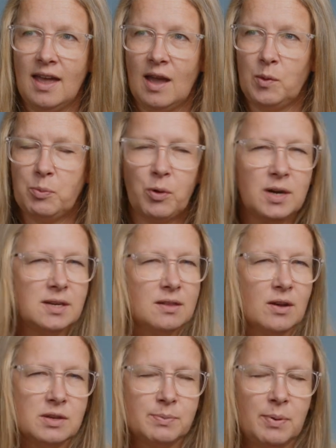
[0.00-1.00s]
And we printed
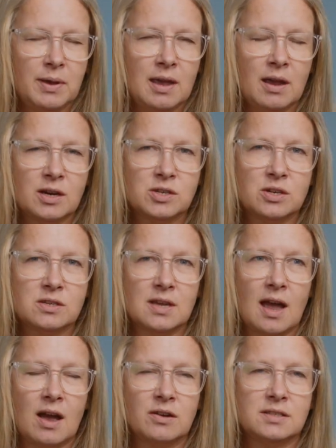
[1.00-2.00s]
those pictures
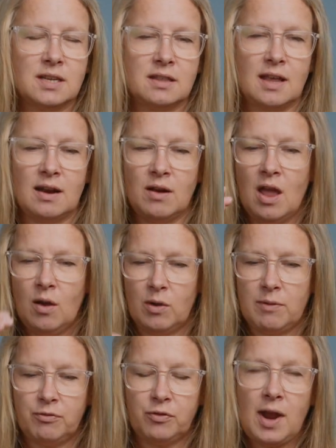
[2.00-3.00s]
out, and then we
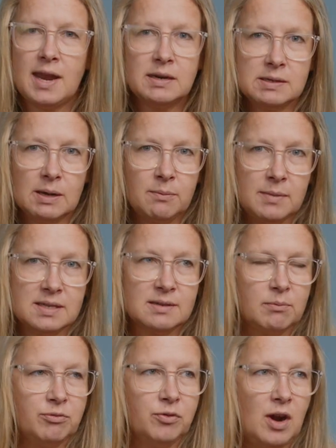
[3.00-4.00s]
framed them in some
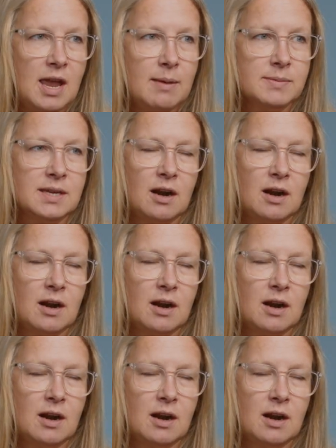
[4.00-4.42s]
frames,